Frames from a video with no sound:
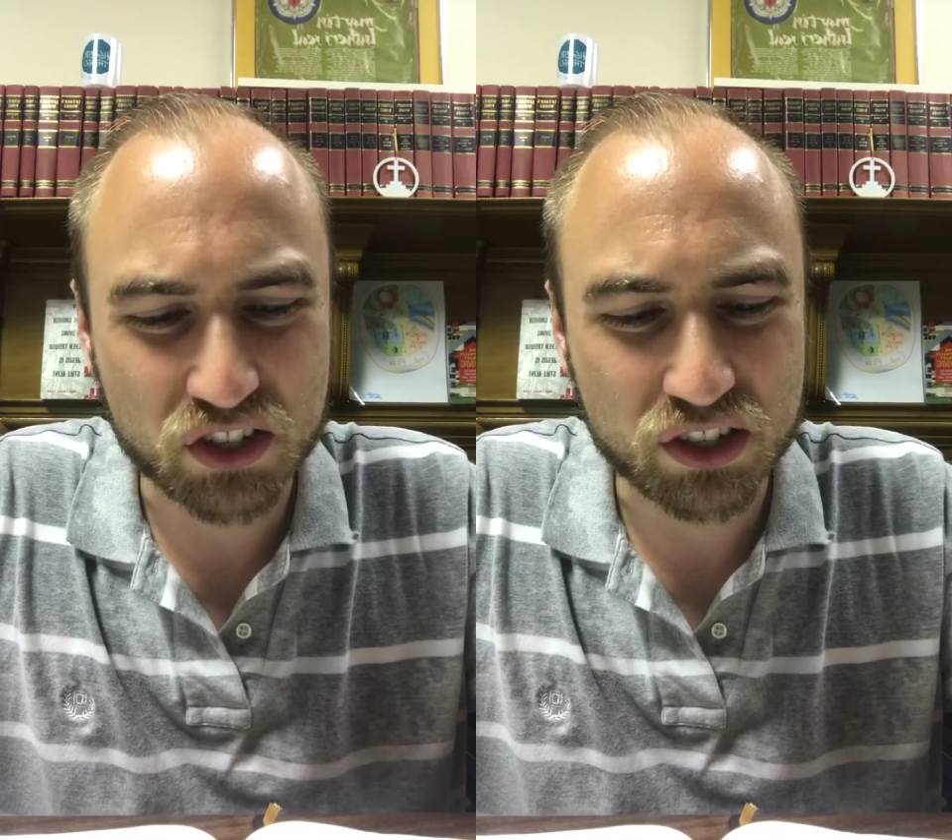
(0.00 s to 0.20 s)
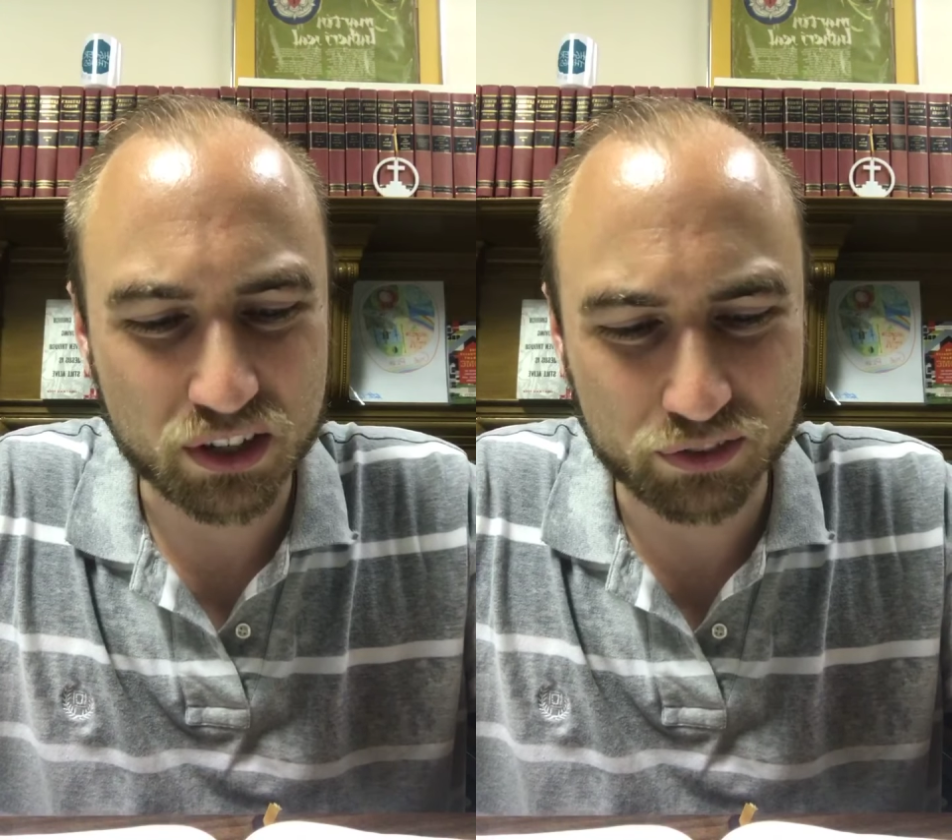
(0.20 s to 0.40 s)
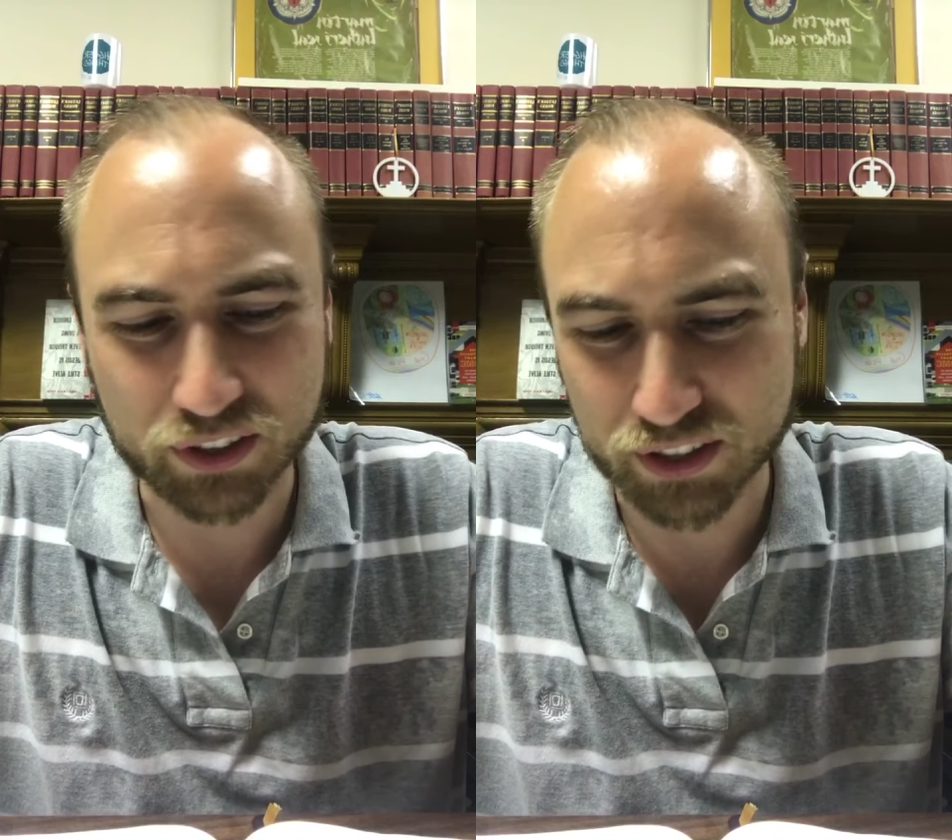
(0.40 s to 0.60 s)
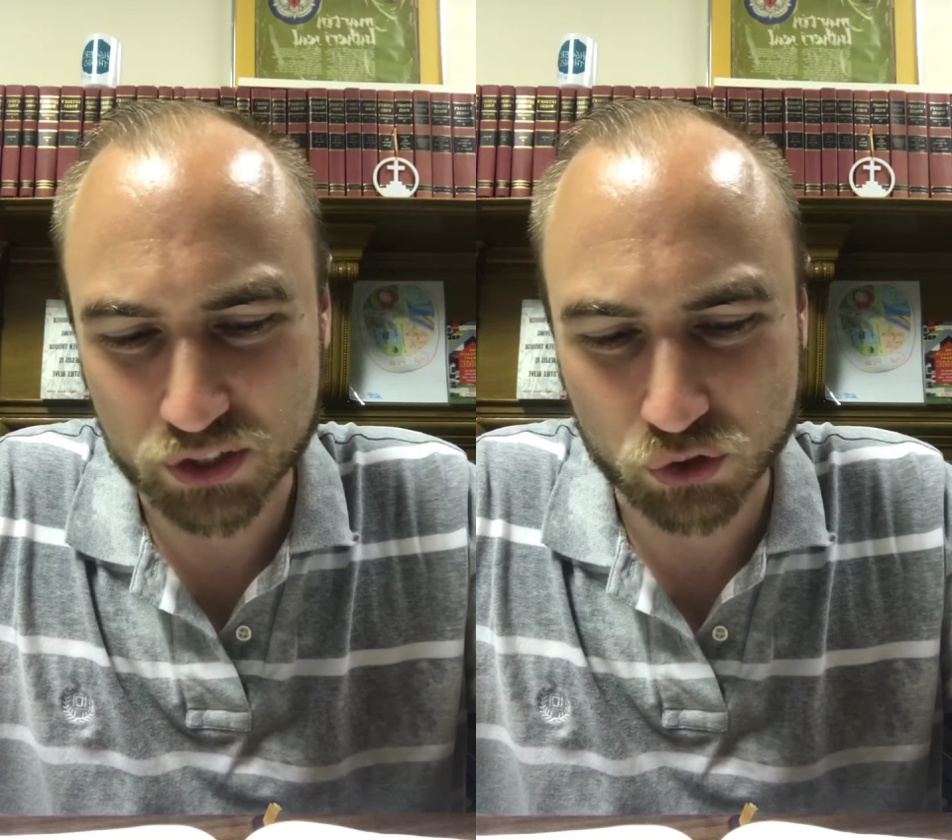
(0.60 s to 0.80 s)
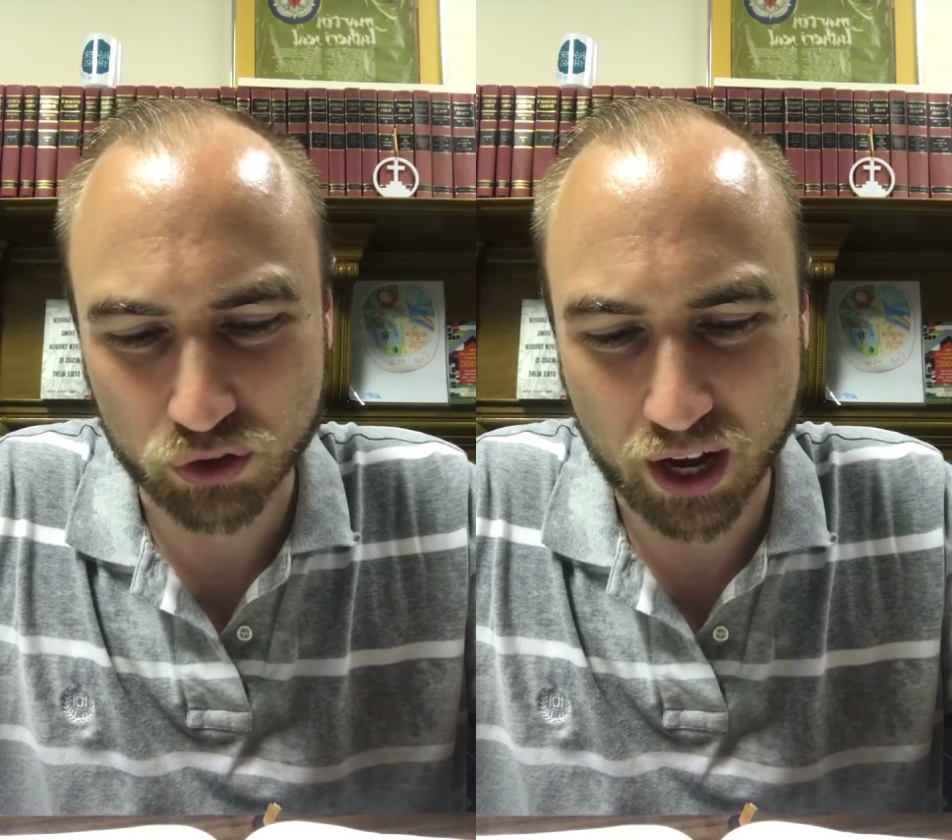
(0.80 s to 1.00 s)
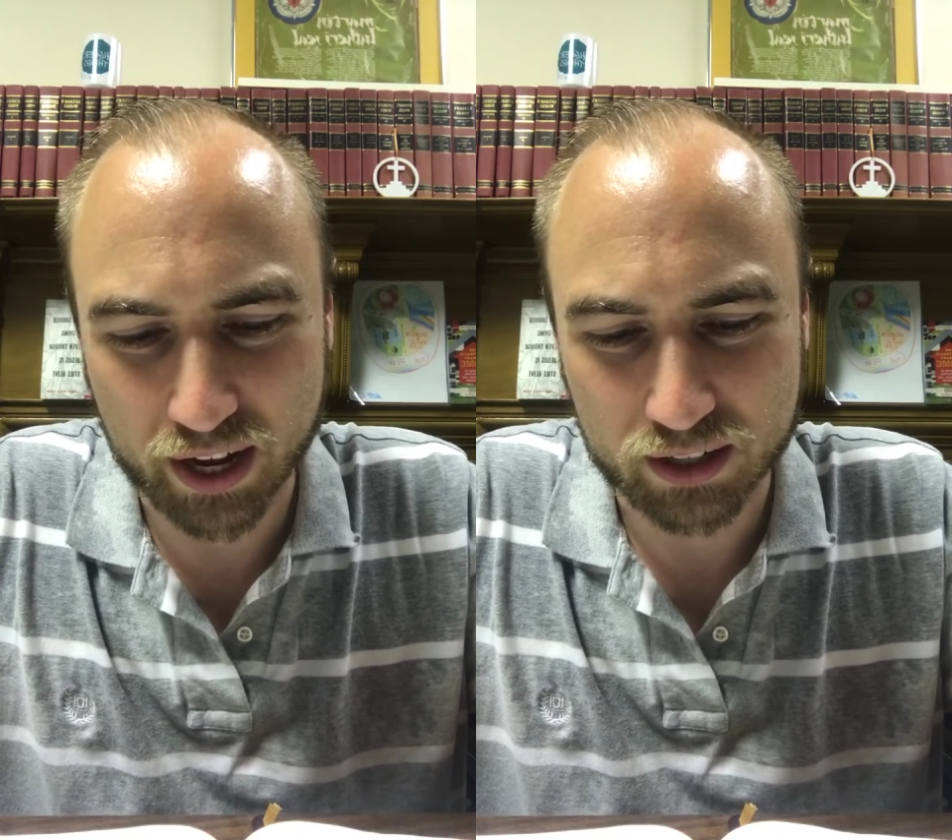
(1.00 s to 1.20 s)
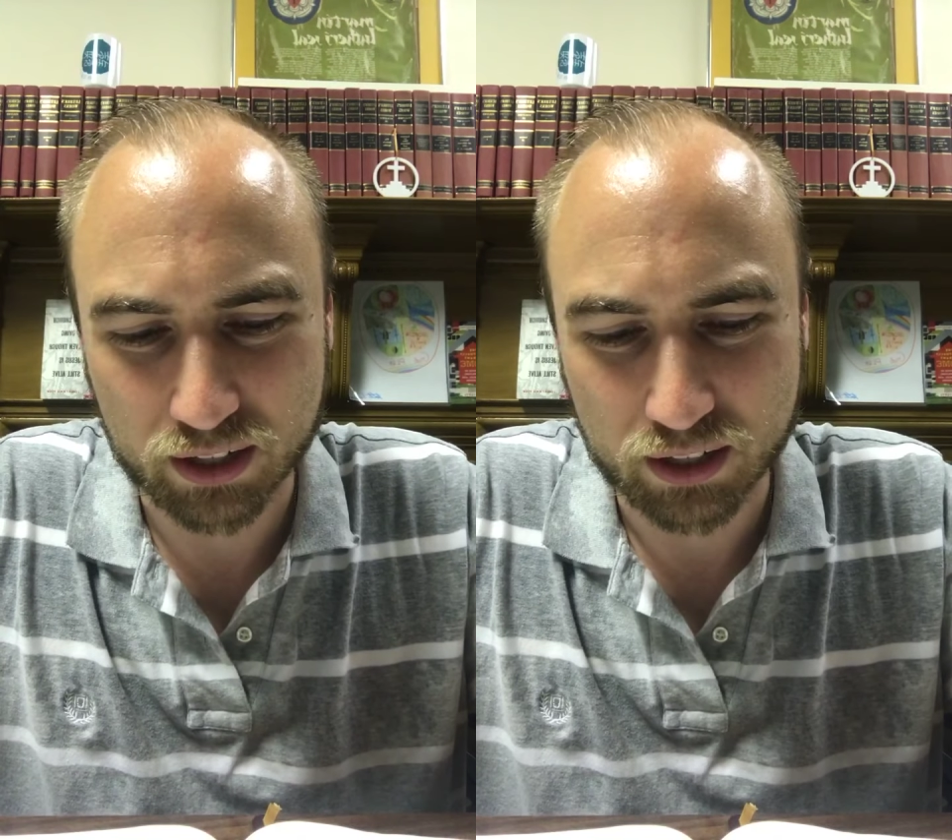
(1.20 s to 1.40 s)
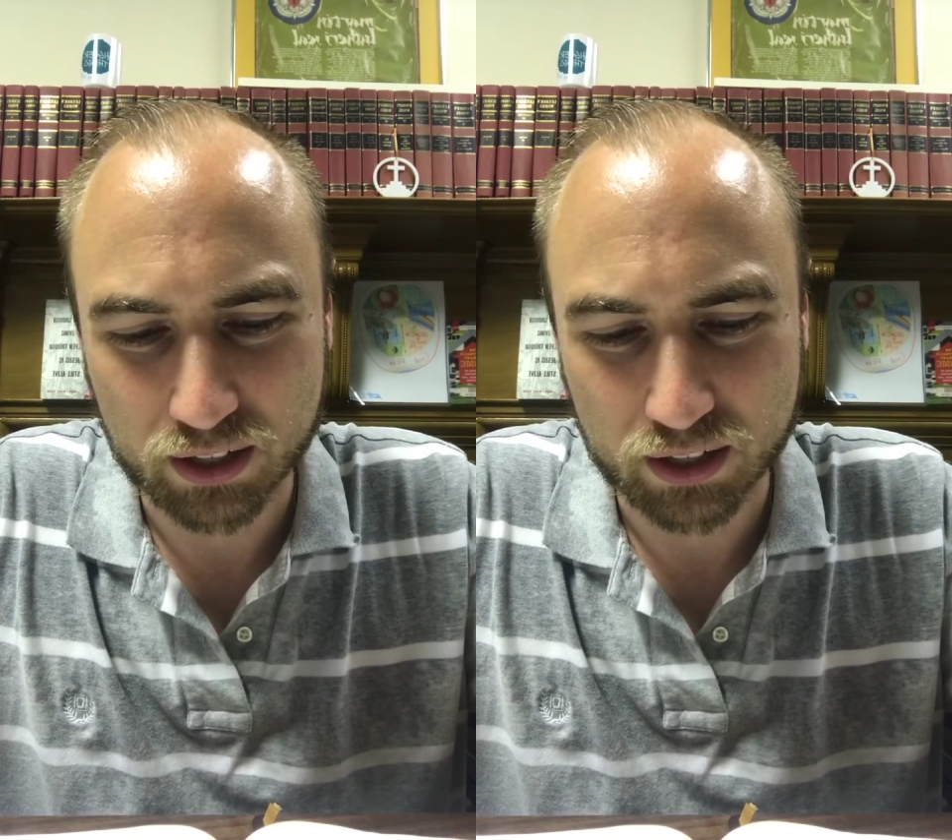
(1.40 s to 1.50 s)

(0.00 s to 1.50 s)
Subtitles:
silver is tried.